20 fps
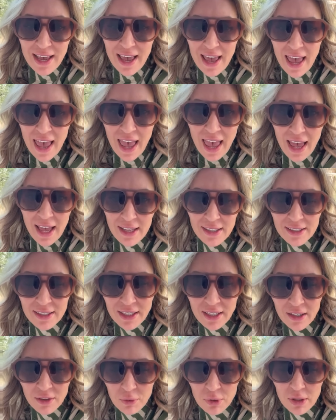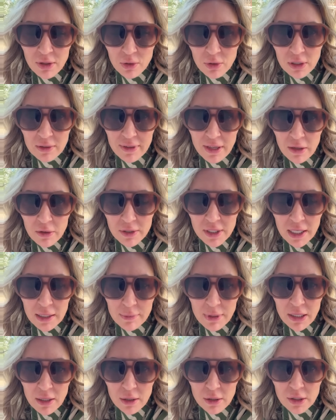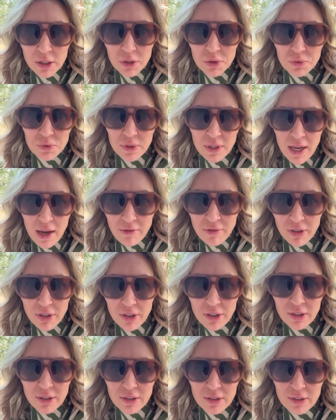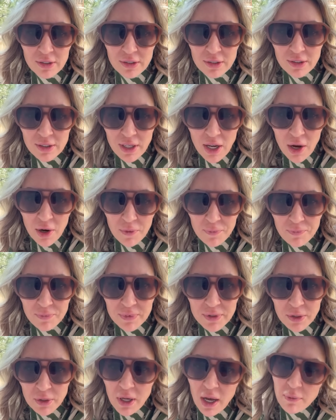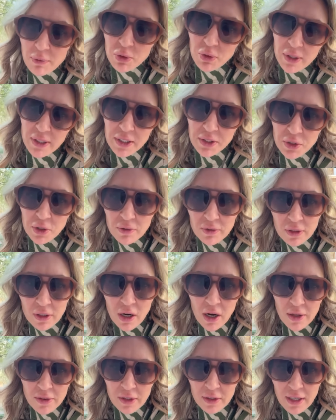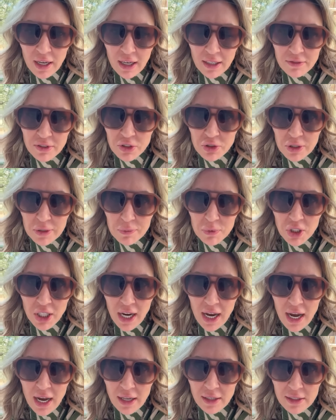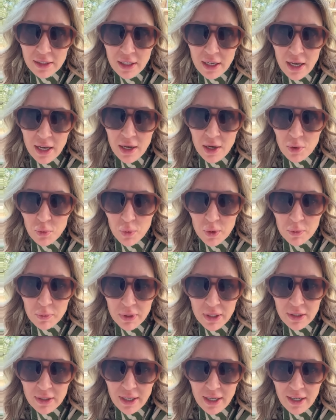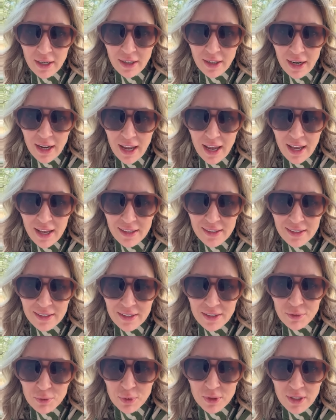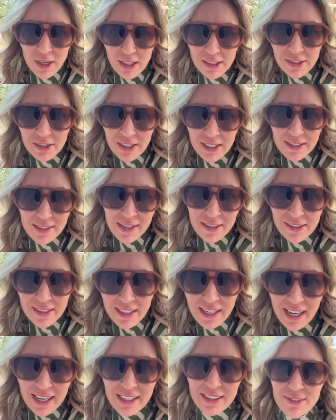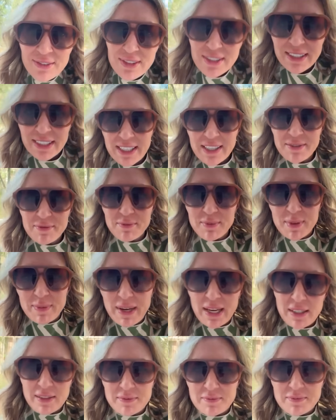And with Lori Vallow Daybell, you never know. So come join us over on the live stream chat. We'll be there, and we'll talk to you guys later tonight. We'll see you. Bye-bye.